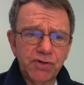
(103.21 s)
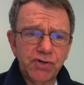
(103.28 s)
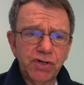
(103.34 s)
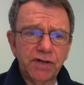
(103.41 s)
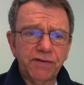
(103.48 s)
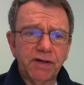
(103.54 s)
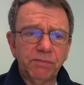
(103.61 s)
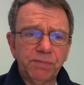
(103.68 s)
you
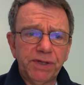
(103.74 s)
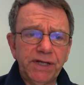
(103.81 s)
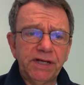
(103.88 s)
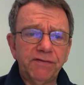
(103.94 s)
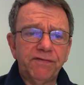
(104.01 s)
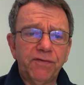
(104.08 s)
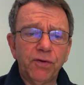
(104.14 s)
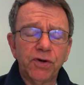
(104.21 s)
should have
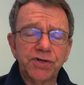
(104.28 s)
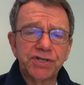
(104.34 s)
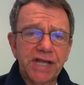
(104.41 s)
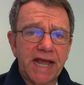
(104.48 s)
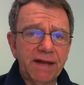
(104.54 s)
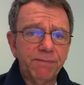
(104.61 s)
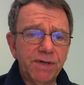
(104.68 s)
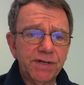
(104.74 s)
completed 4
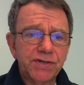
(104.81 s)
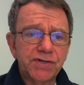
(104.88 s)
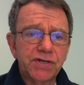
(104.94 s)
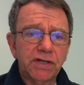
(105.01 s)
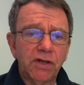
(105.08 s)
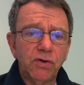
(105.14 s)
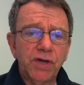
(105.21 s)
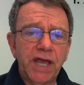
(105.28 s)

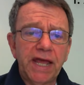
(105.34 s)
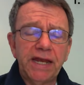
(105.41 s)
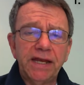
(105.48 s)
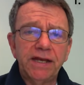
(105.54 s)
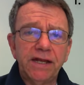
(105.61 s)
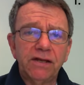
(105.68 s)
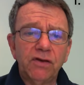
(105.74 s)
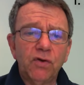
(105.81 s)
assignments
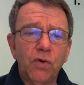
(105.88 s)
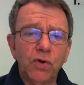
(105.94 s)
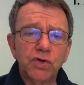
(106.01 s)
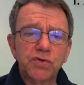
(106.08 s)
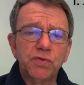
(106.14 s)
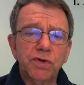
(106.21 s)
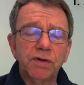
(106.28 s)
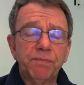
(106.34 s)
located in
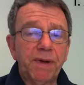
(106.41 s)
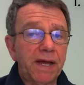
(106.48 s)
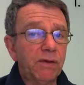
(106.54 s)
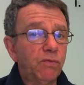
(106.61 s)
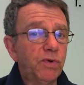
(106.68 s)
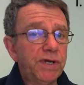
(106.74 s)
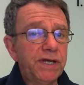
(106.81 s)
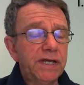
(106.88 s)
Coursework by
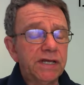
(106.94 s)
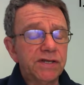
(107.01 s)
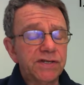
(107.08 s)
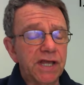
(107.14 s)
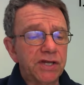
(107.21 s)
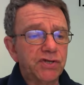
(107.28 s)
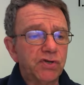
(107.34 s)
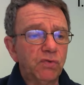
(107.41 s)
Week,
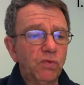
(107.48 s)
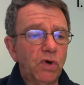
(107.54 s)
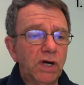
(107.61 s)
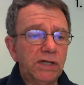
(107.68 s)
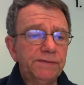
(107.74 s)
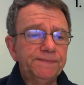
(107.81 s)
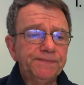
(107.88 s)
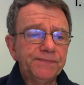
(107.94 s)
Session
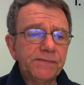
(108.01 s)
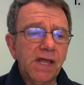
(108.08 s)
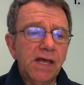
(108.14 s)
1.